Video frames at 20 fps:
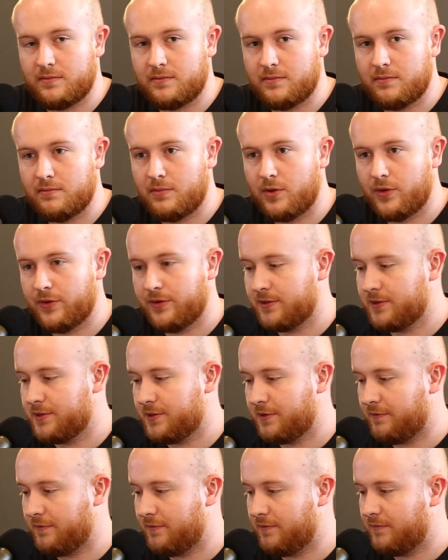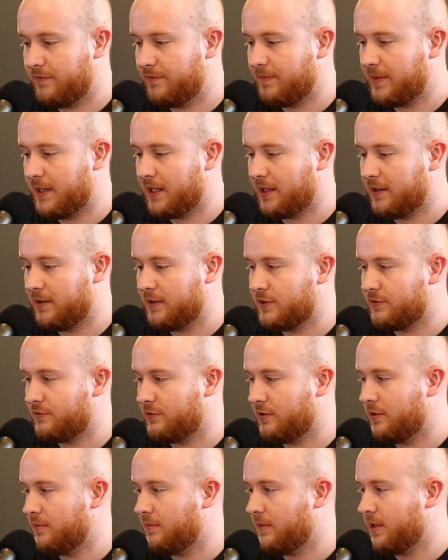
months of being in this room,